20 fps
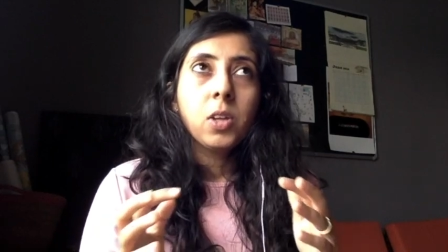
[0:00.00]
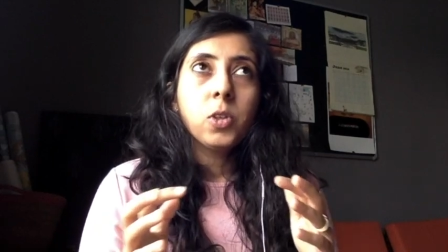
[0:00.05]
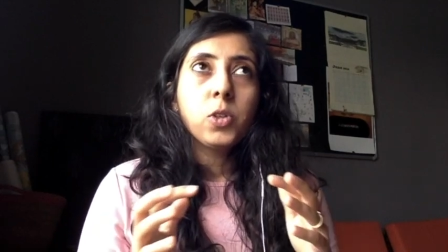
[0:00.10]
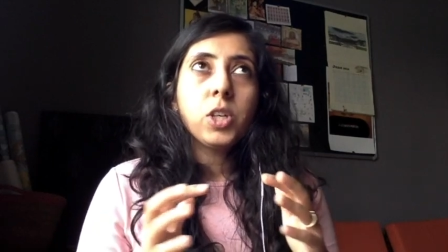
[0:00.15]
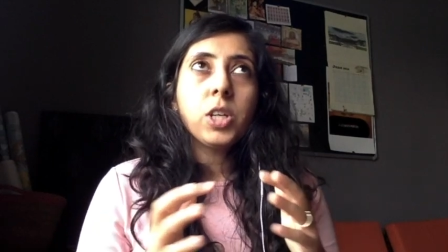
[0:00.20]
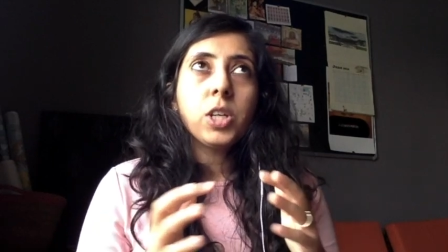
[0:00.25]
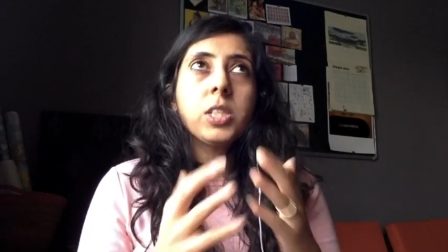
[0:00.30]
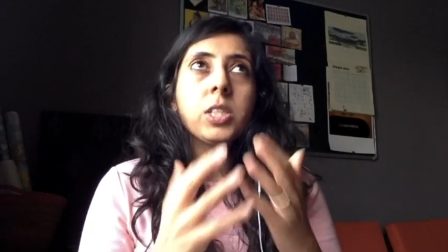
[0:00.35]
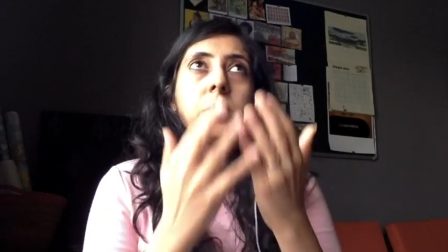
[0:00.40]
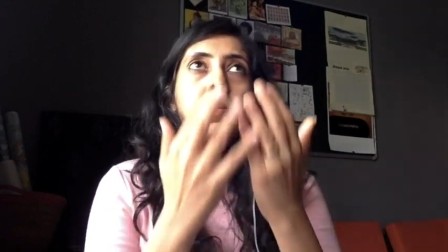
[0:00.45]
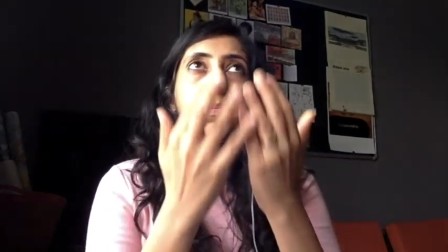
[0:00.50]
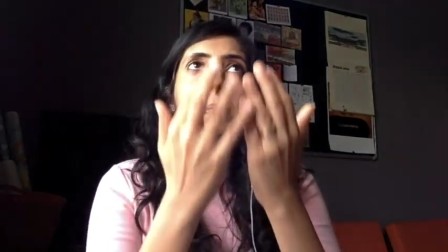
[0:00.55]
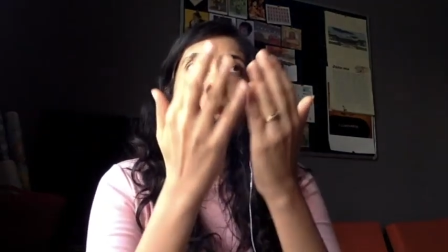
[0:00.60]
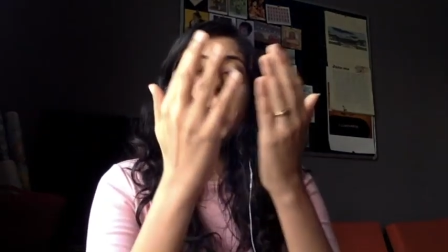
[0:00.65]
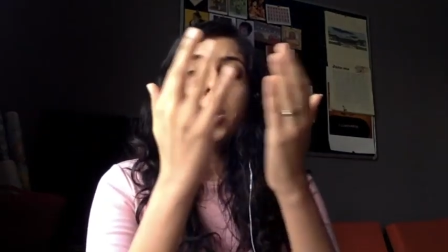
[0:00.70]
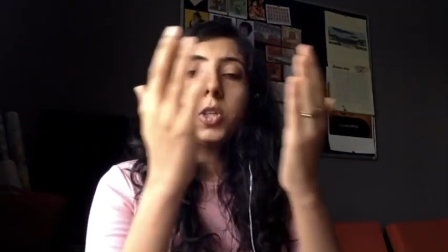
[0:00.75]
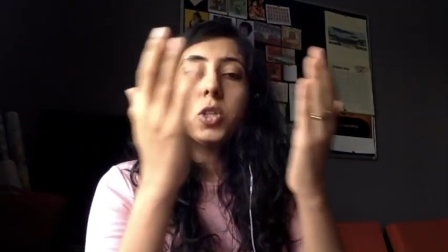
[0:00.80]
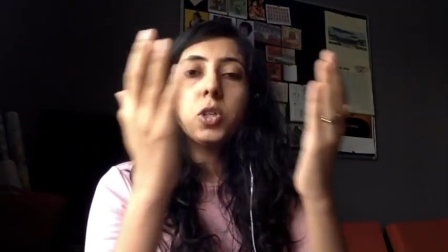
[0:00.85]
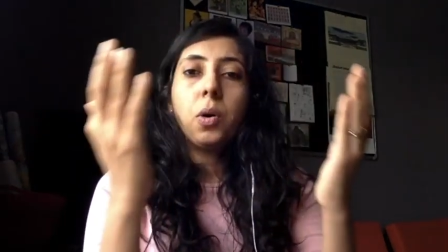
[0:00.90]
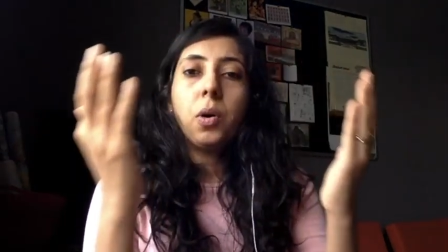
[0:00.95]
just
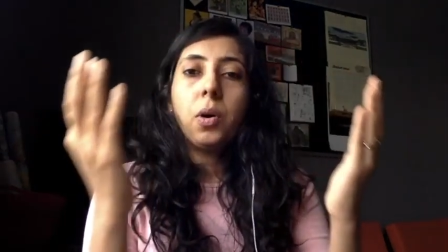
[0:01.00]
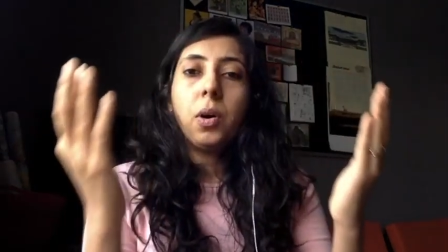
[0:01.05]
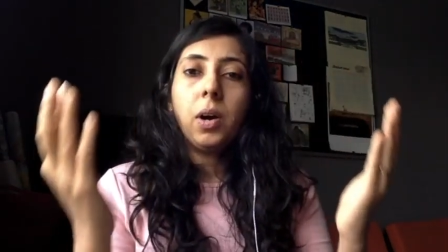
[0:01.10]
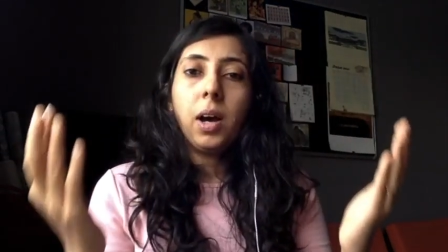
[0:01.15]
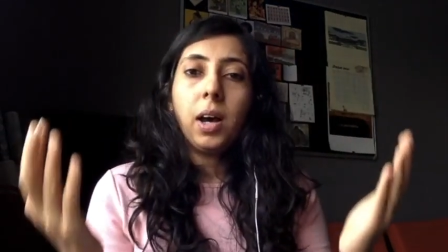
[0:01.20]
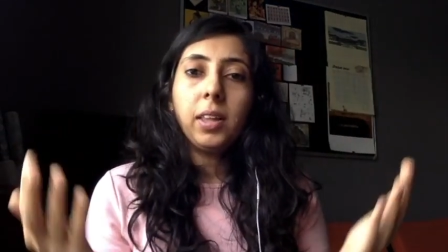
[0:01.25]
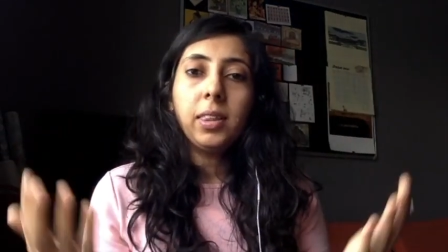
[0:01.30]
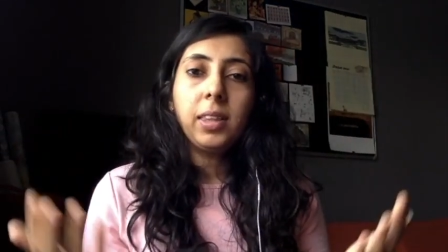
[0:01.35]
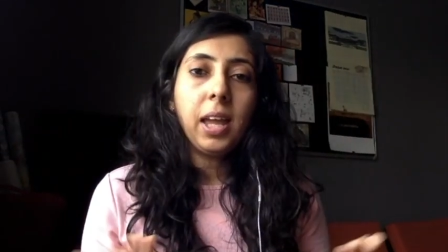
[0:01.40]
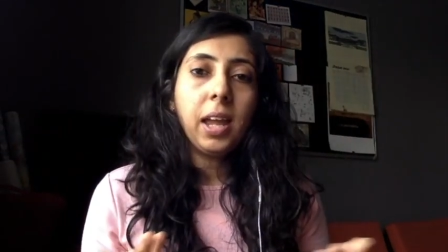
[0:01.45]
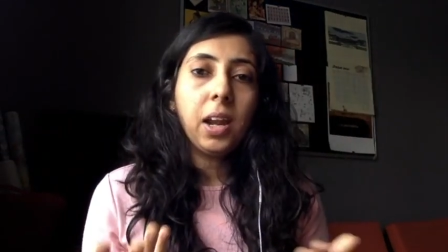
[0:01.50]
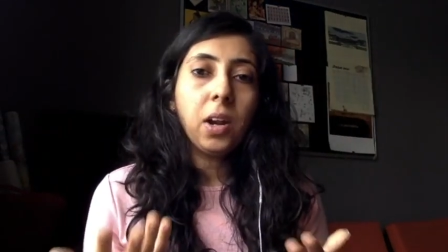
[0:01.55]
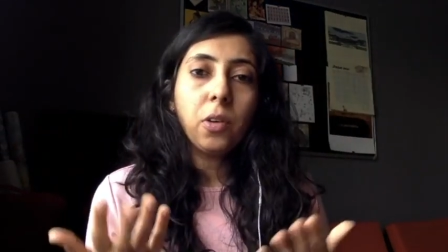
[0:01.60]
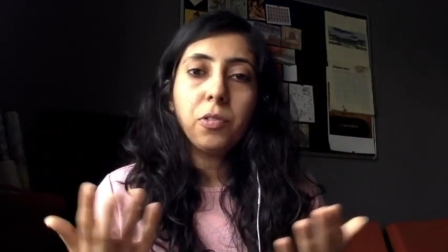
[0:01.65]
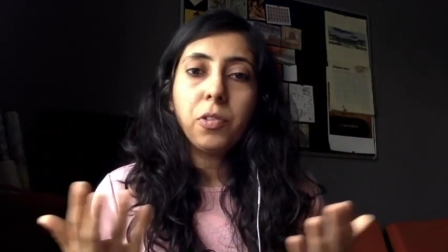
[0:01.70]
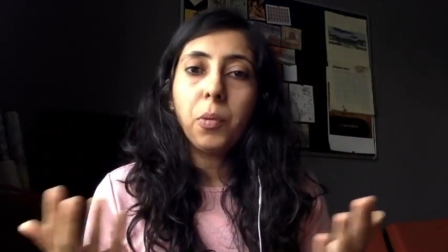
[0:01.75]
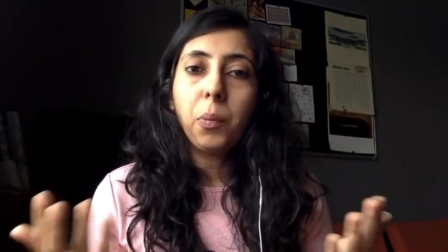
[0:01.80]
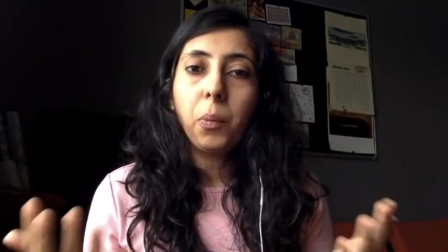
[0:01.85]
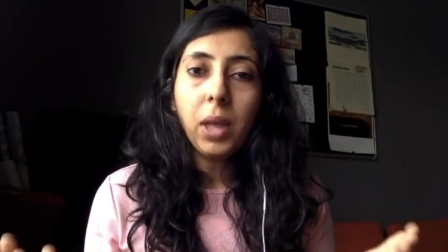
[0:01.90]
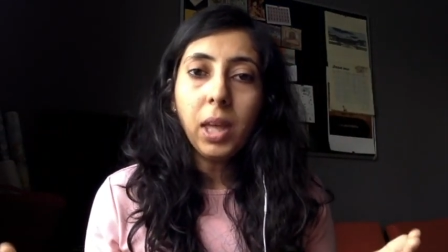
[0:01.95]
make sure at the end of
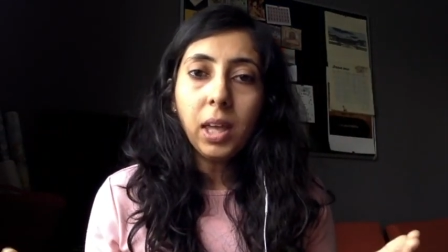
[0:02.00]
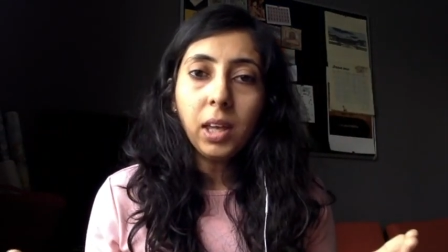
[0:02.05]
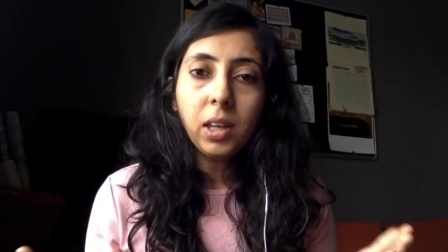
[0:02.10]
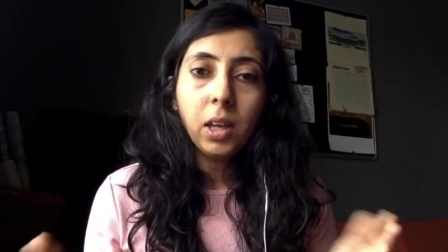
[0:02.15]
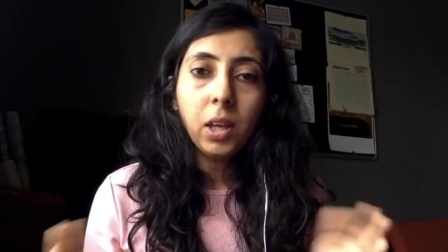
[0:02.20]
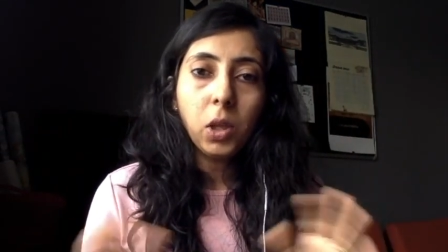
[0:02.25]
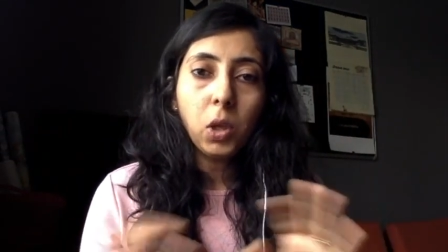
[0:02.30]
a week,